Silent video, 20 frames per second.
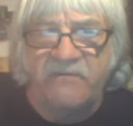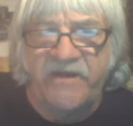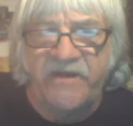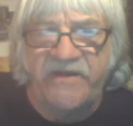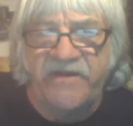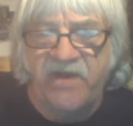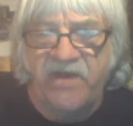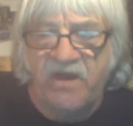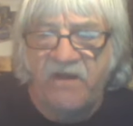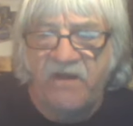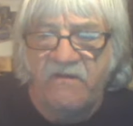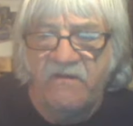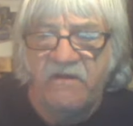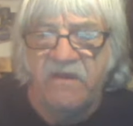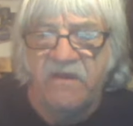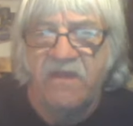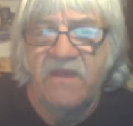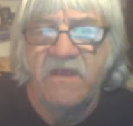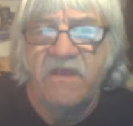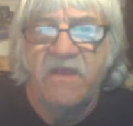ready to go.
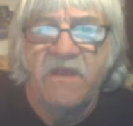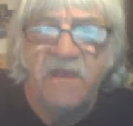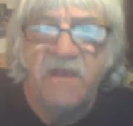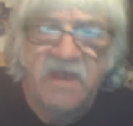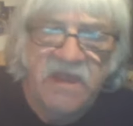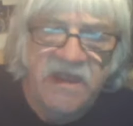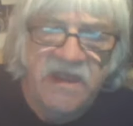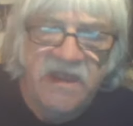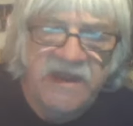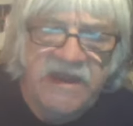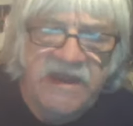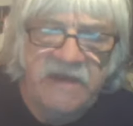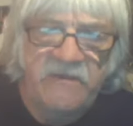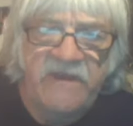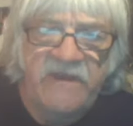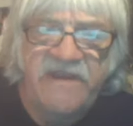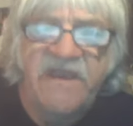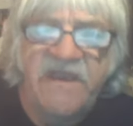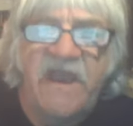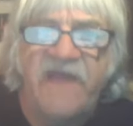
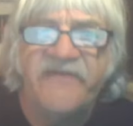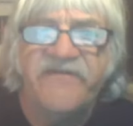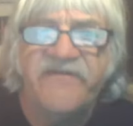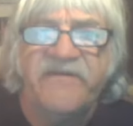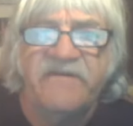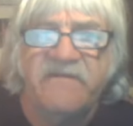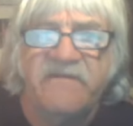Anyway, guys,